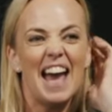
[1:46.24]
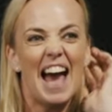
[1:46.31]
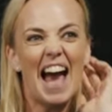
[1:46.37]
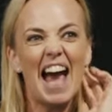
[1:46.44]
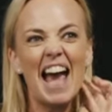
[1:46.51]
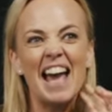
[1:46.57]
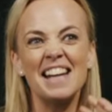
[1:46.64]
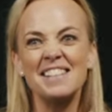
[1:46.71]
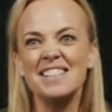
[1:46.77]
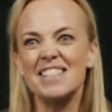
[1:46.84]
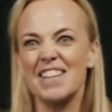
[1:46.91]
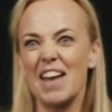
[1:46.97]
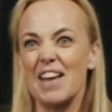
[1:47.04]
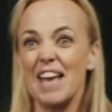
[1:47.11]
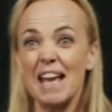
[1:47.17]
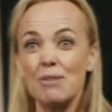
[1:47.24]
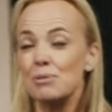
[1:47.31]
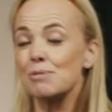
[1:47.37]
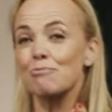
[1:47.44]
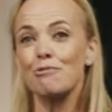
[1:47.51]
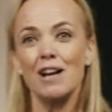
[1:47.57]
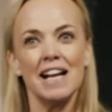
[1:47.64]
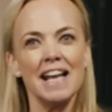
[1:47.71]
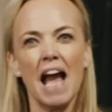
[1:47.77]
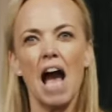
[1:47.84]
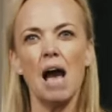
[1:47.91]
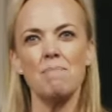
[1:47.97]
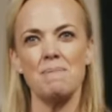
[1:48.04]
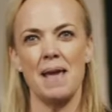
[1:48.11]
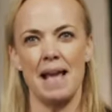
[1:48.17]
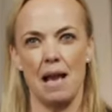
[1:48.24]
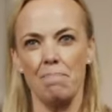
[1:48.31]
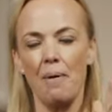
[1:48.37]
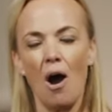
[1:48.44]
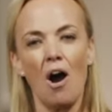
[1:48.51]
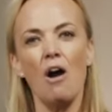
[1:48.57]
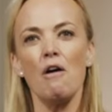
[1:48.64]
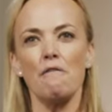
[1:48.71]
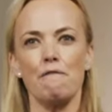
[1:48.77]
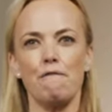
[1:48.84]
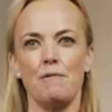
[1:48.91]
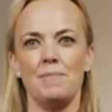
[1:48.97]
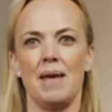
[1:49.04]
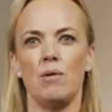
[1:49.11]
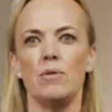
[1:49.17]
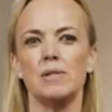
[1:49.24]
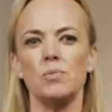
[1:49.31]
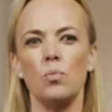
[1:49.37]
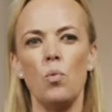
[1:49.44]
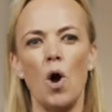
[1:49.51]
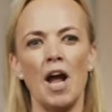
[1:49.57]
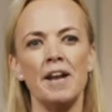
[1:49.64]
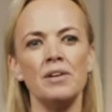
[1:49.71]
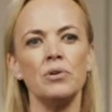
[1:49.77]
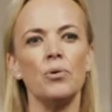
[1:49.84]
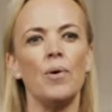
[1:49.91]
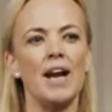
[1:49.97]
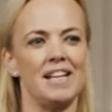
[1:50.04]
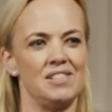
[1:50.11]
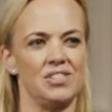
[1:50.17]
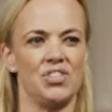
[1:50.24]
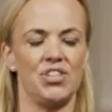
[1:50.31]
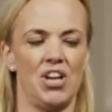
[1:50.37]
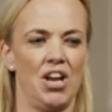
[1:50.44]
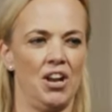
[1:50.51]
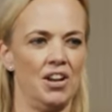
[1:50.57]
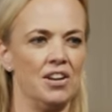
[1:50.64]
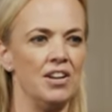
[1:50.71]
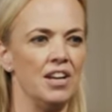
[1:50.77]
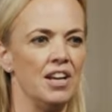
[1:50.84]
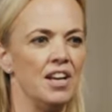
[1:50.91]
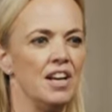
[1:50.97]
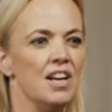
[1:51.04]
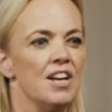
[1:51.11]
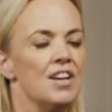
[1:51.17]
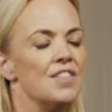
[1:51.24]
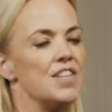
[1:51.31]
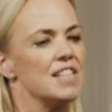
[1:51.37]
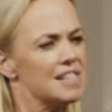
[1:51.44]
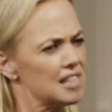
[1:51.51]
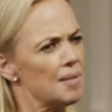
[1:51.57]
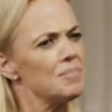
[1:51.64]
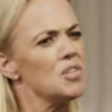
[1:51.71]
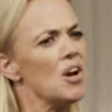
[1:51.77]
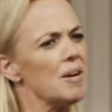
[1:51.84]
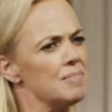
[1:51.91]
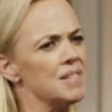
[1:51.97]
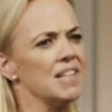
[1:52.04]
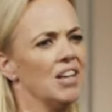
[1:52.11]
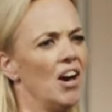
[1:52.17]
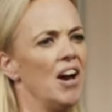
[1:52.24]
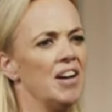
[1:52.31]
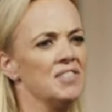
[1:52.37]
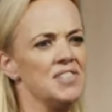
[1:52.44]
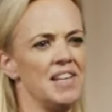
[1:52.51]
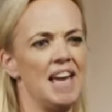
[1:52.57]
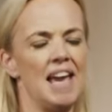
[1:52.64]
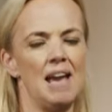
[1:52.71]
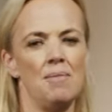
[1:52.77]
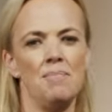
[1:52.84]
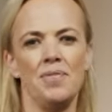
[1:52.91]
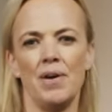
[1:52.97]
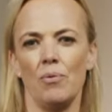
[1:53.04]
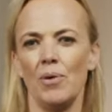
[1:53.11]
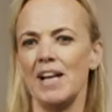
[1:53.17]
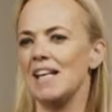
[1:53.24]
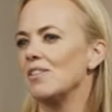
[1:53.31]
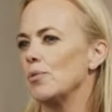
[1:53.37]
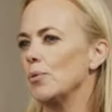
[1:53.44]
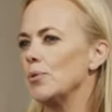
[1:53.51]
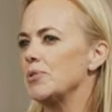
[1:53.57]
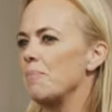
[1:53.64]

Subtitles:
And he was really happy, apart from there was one question that sometimes occurred to him that when he thought